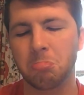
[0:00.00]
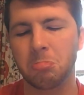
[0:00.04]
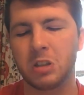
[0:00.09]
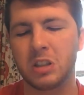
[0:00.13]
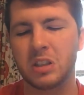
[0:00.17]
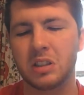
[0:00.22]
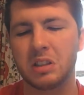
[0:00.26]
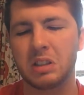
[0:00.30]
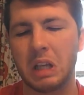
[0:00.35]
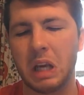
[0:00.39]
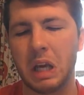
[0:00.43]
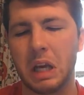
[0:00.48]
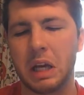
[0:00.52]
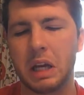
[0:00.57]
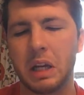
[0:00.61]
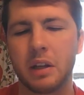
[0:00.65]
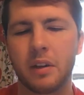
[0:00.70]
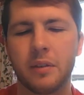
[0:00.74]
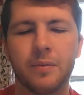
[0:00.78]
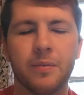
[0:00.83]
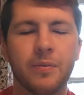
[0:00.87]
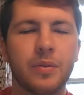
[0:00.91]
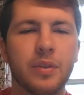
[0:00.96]
It's sad.
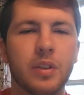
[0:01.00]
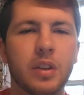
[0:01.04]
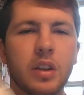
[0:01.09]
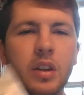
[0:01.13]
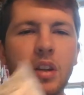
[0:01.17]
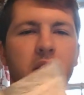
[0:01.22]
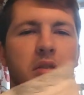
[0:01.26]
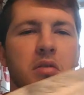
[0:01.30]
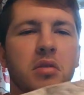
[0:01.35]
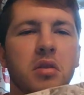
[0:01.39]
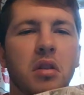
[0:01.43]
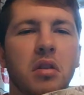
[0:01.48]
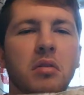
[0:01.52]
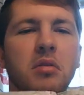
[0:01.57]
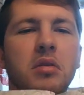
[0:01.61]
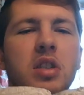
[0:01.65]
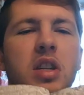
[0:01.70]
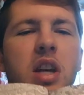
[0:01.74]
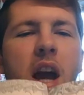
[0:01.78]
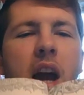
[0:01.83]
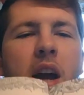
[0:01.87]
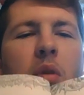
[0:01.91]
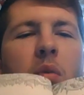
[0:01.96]
There's one
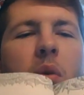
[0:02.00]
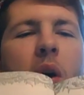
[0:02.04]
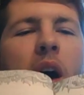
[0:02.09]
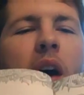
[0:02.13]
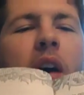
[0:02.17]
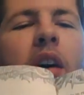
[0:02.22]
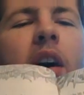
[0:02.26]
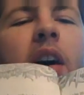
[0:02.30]
jaguar.